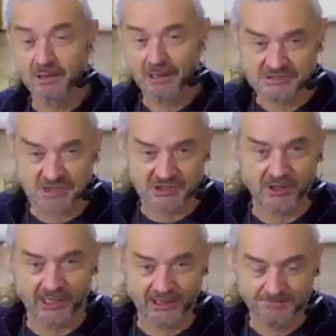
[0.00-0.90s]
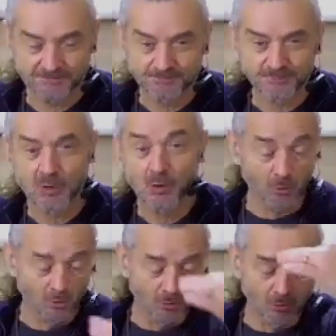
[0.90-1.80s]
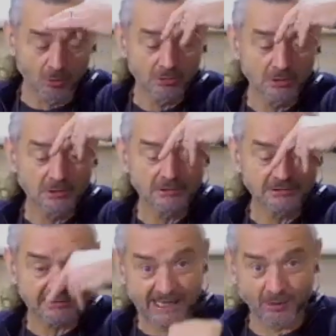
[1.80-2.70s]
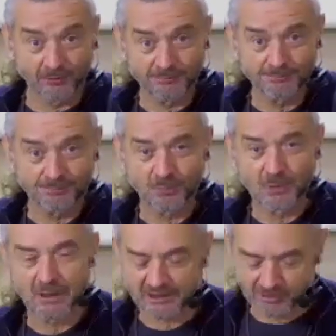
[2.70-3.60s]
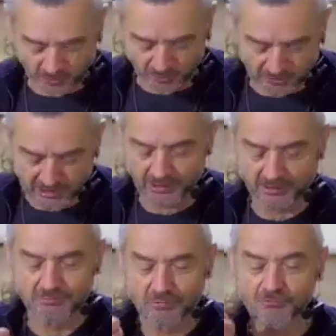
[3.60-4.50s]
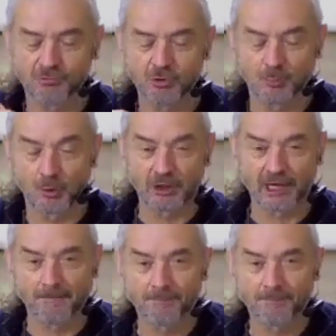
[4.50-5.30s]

inside your head or down, like you're looking through your body.